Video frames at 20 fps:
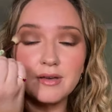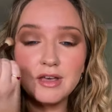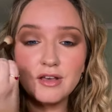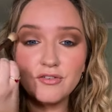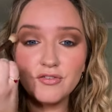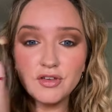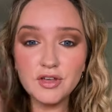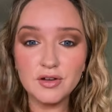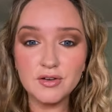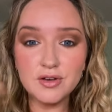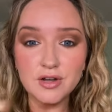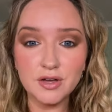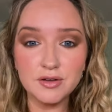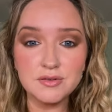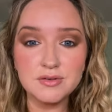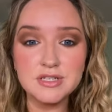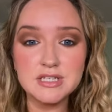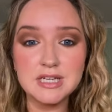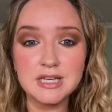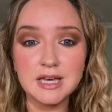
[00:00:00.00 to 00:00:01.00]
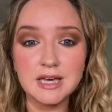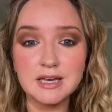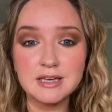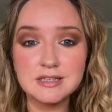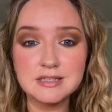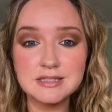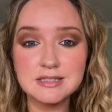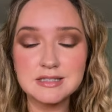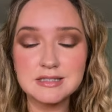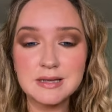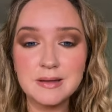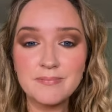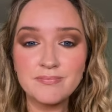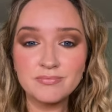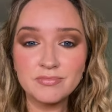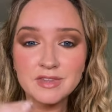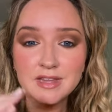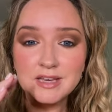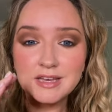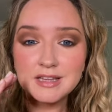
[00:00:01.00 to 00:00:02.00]
if you notice,
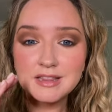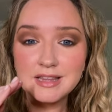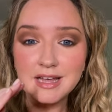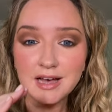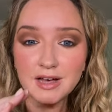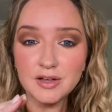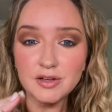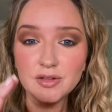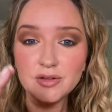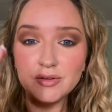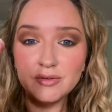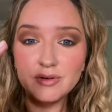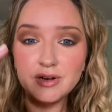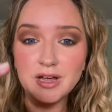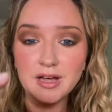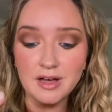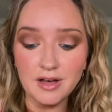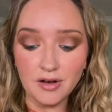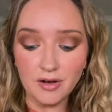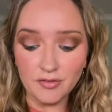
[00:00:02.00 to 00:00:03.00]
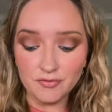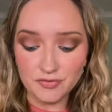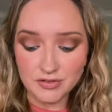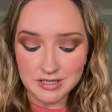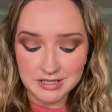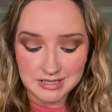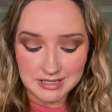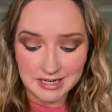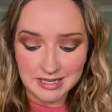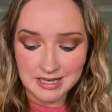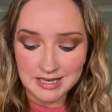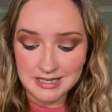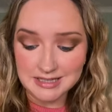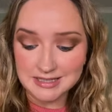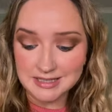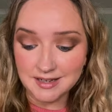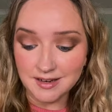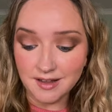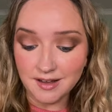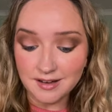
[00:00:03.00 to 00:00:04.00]
that Hoola obviously is
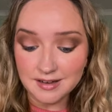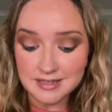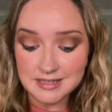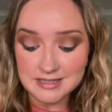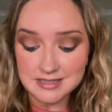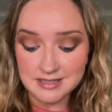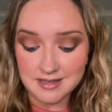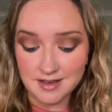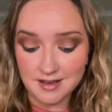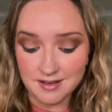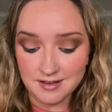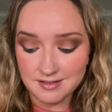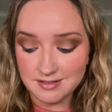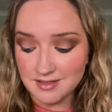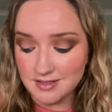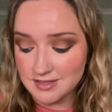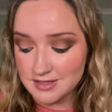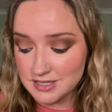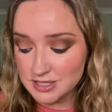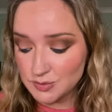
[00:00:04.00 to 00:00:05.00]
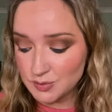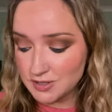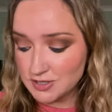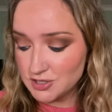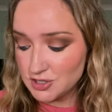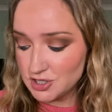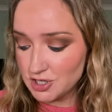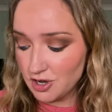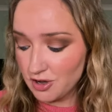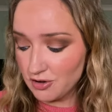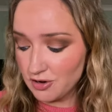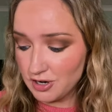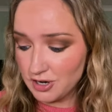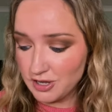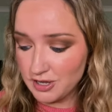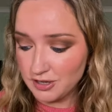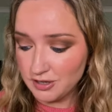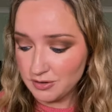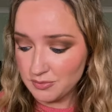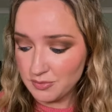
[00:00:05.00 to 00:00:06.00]
lighter than the Swiss
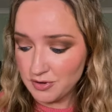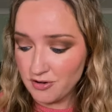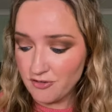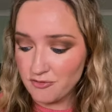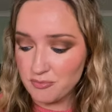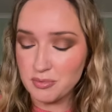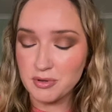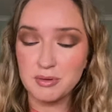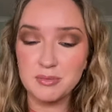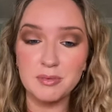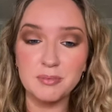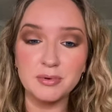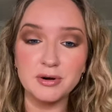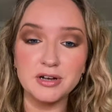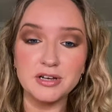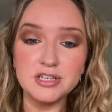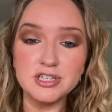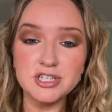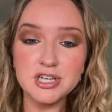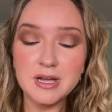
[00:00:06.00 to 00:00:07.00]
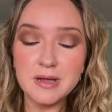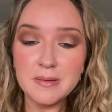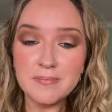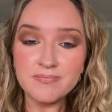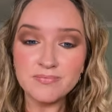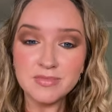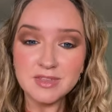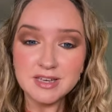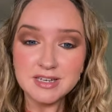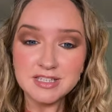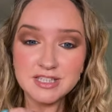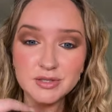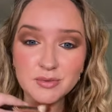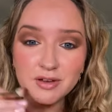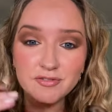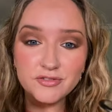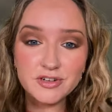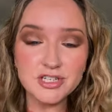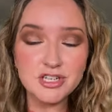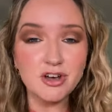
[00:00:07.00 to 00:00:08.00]
chocolate, where I've put my brush. So
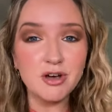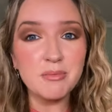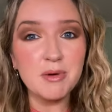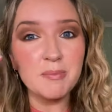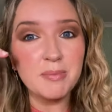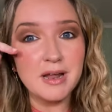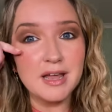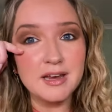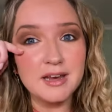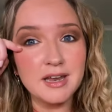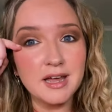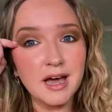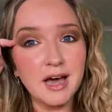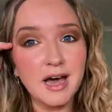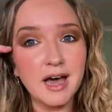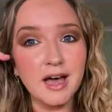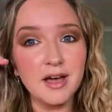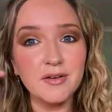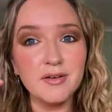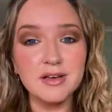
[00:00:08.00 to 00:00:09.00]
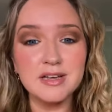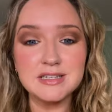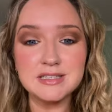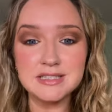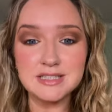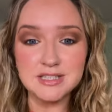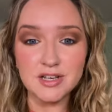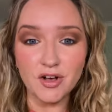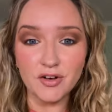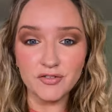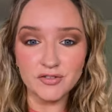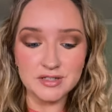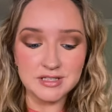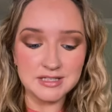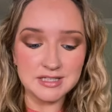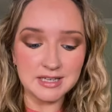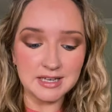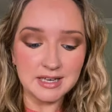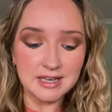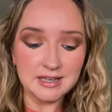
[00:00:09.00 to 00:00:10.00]
every time I blend it out, it
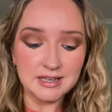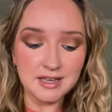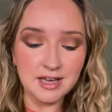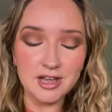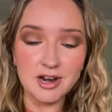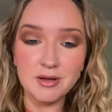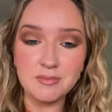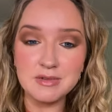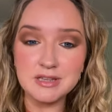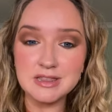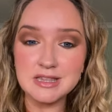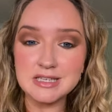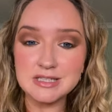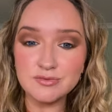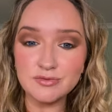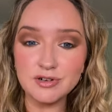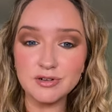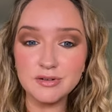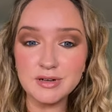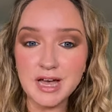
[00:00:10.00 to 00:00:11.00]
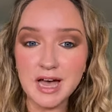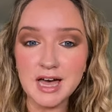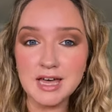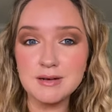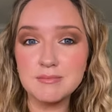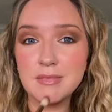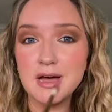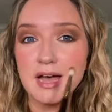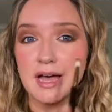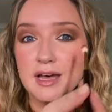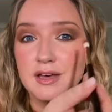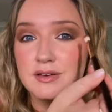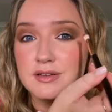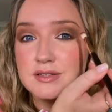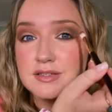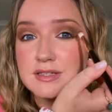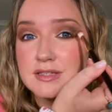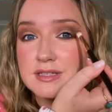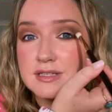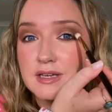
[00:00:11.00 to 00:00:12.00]
softens it. And I'm in this real cat and
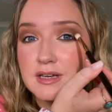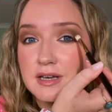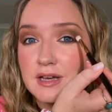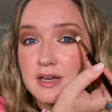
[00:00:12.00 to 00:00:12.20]
mouse